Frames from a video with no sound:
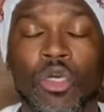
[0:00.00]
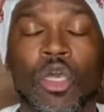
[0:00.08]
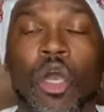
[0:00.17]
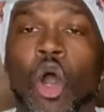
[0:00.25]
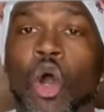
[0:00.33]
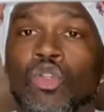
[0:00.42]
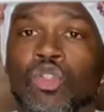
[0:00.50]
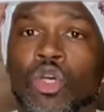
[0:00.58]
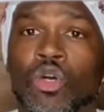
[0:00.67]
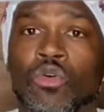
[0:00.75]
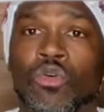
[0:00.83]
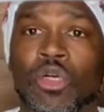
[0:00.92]
Also,
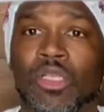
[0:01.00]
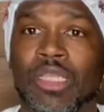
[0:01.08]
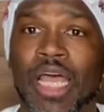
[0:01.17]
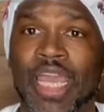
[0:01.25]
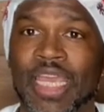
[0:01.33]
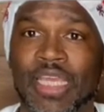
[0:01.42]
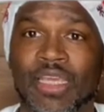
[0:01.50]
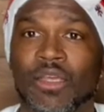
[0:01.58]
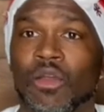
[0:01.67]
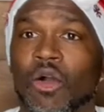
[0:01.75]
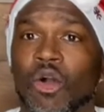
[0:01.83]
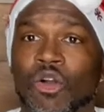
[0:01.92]
like
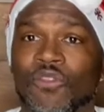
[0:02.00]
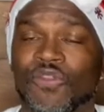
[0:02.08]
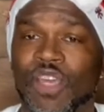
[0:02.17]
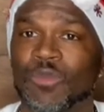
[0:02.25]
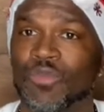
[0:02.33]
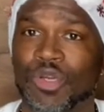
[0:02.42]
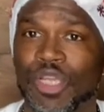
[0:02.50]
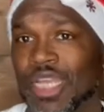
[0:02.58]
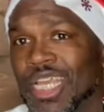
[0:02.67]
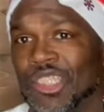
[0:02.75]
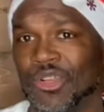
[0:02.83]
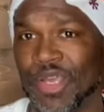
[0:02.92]
our Facebook and
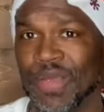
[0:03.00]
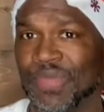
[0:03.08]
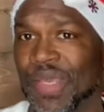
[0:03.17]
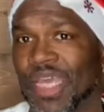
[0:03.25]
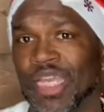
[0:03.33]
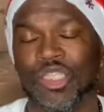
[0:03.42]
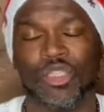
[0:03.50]
Instagram page.